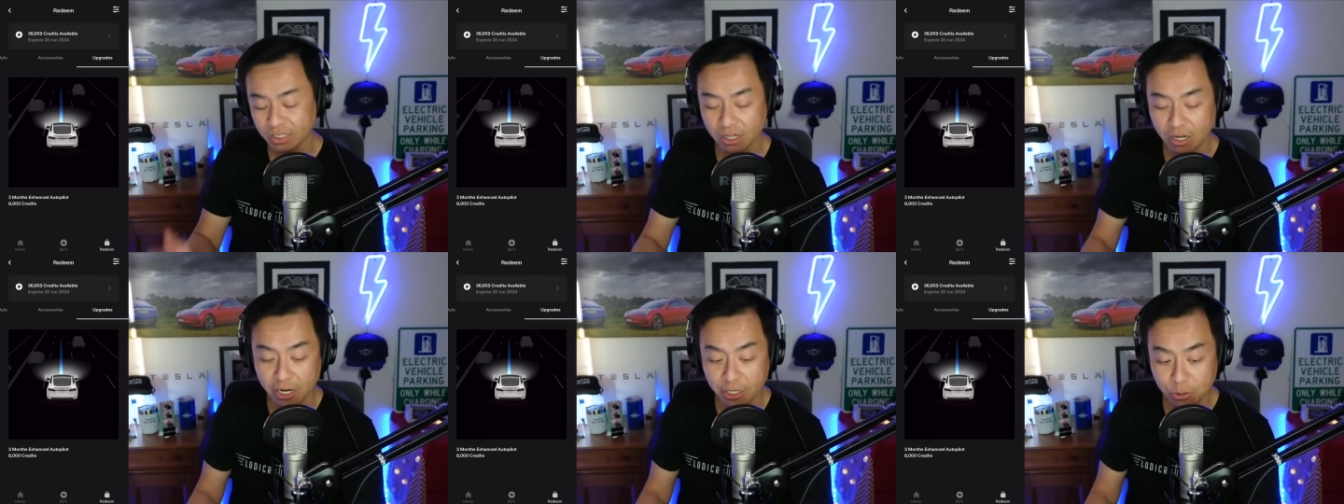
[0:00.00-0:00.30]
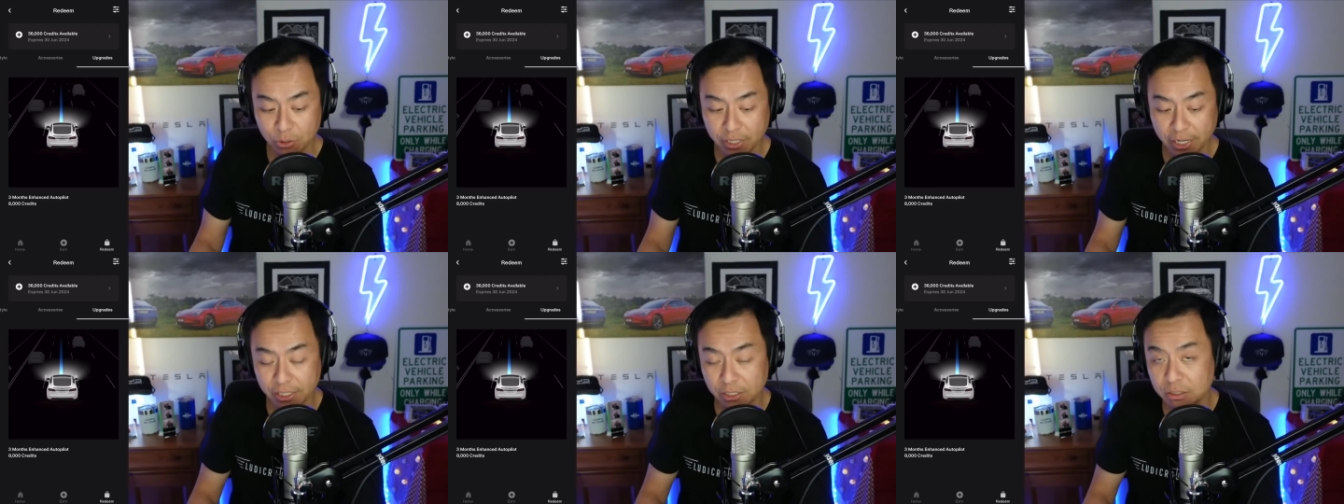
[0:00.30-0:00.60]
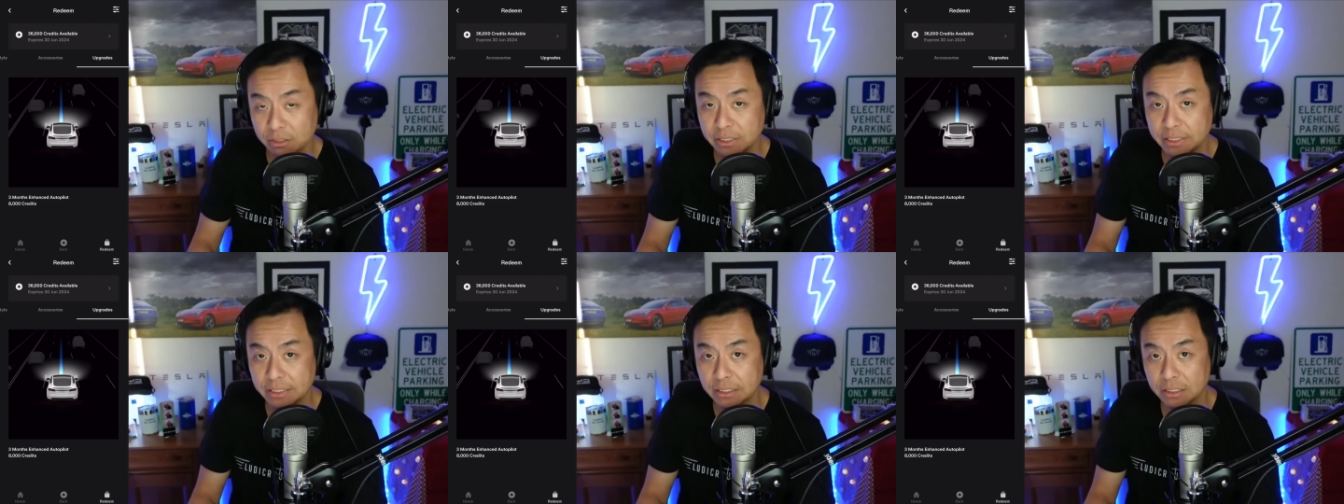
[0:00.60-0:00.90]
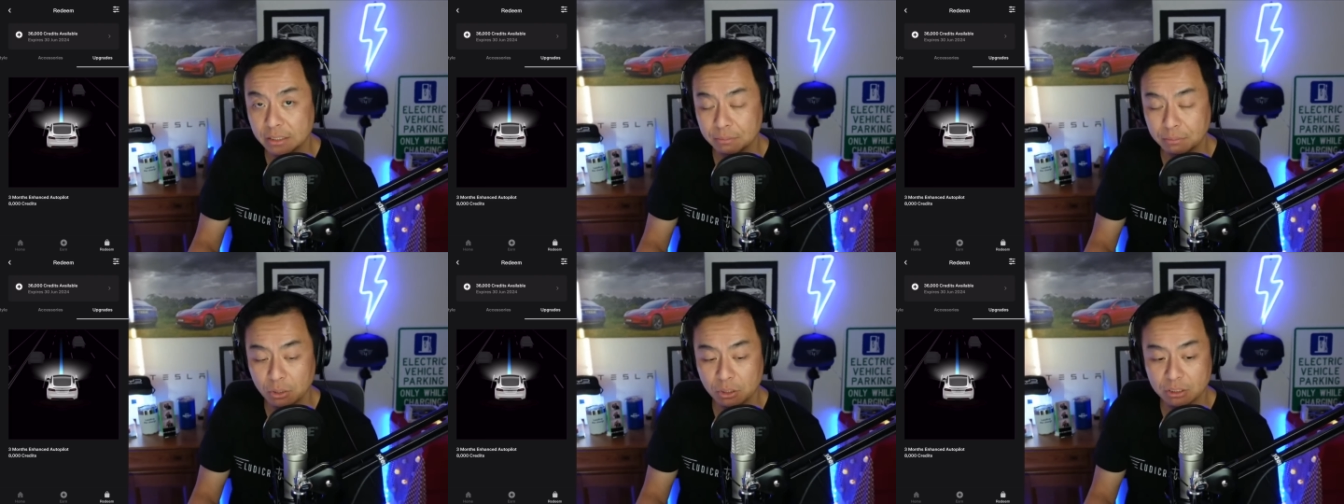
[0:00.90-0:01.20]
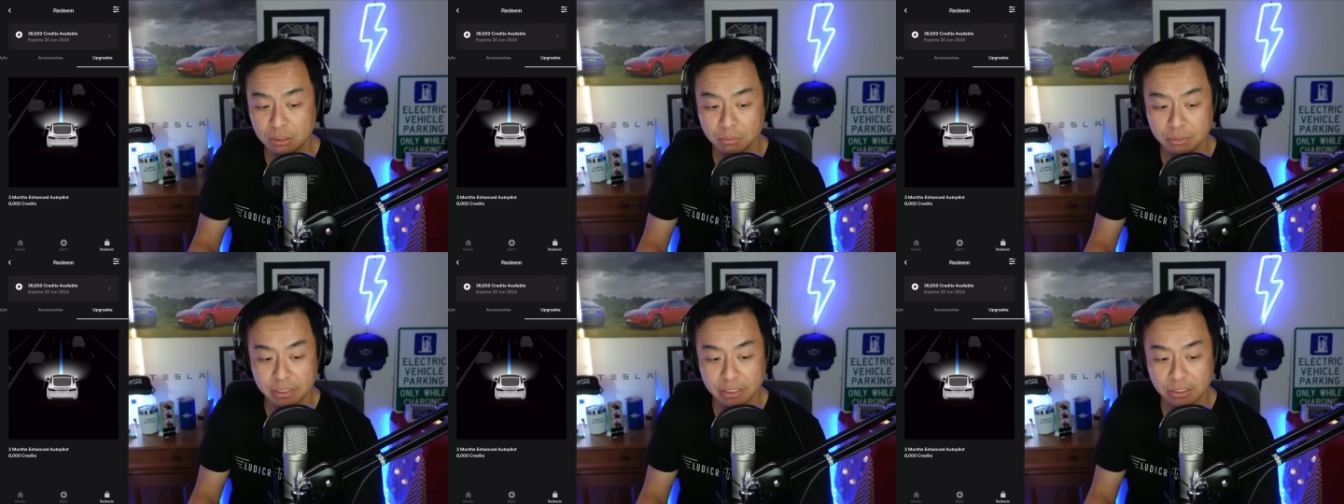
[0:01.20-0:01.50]
I could actually
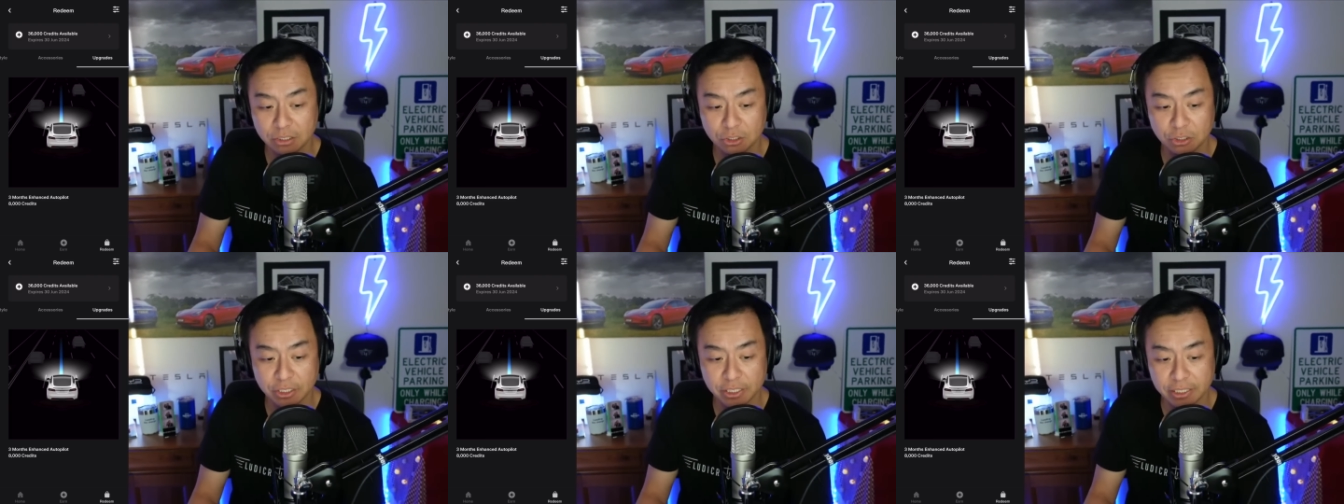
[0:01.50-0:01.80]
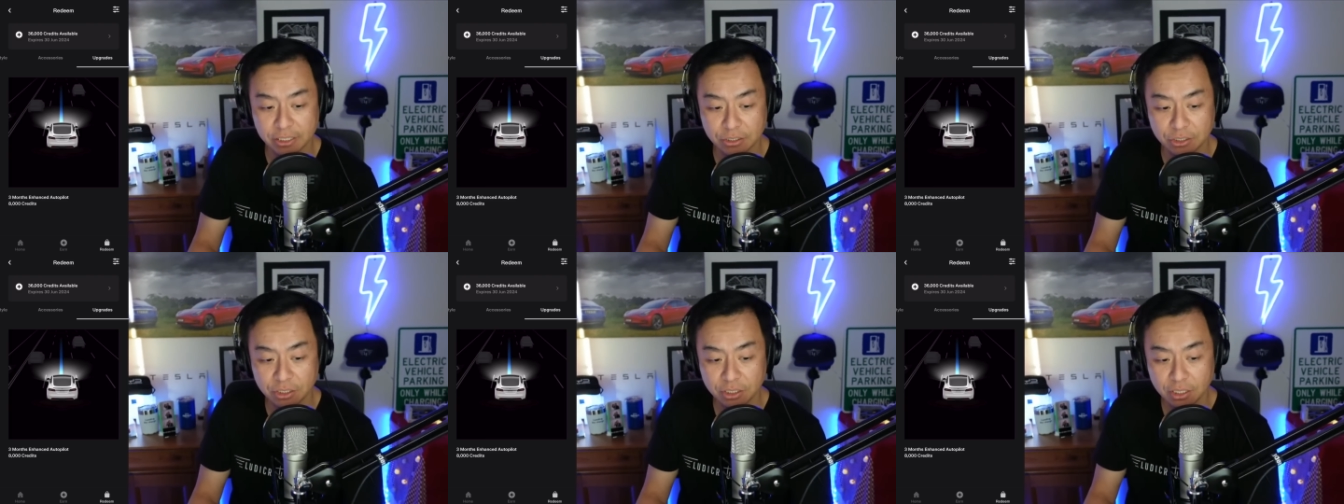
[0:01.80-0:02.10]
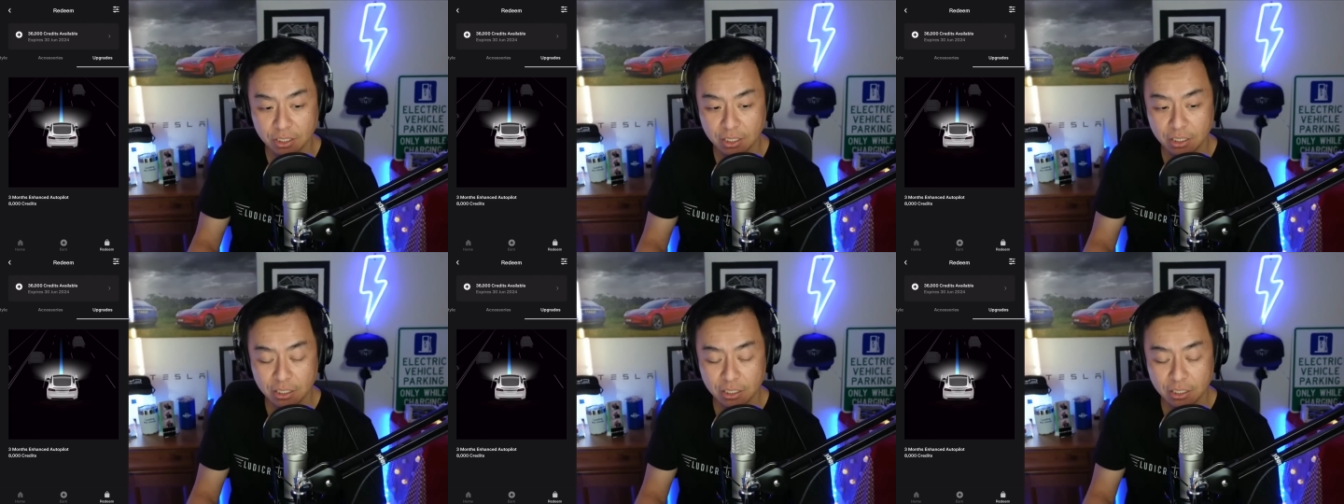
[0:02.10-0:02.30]
possibly exchange